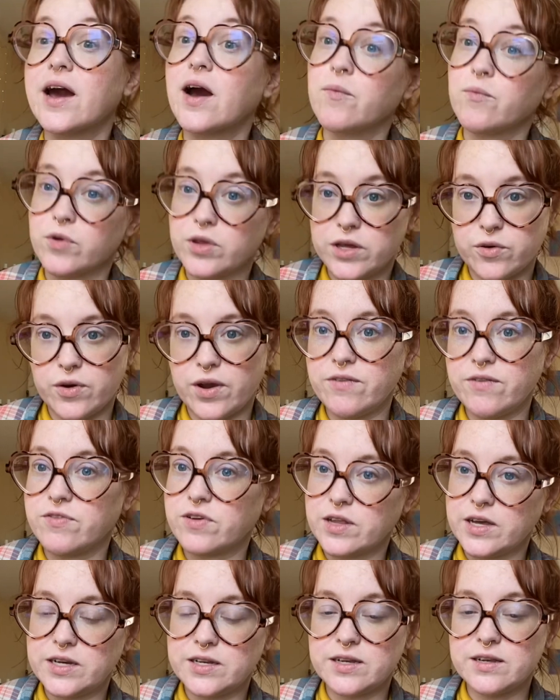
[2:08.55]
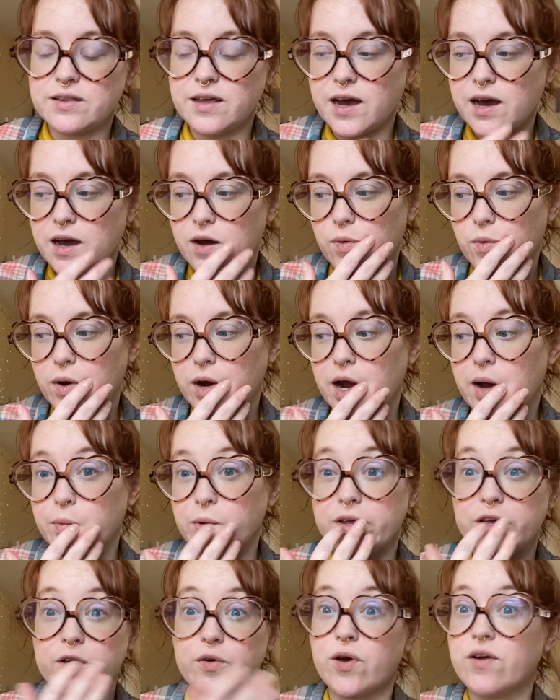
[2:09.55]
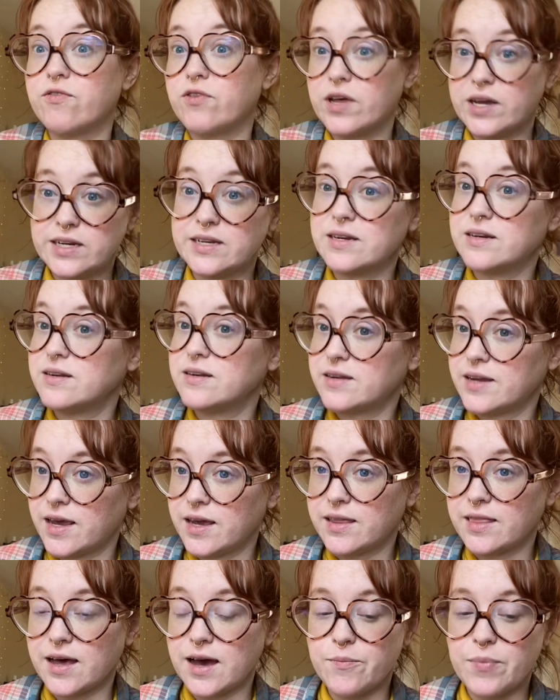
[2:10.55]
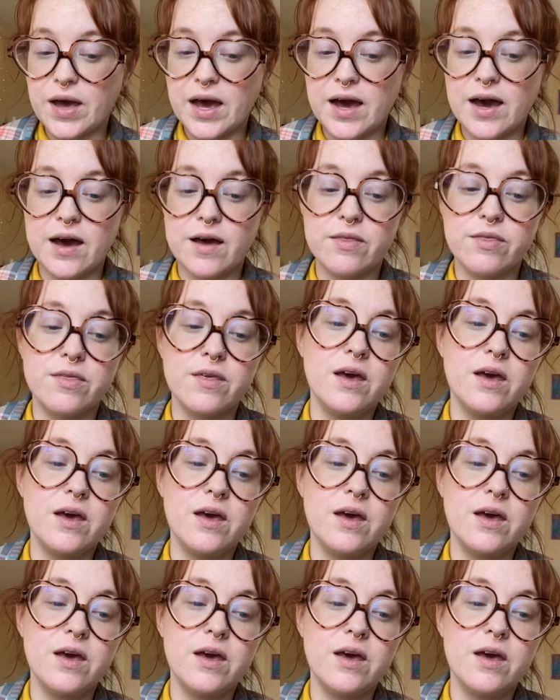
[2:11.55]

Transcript: I'm really grateful I did that or I'm really grateful I didn't take that path.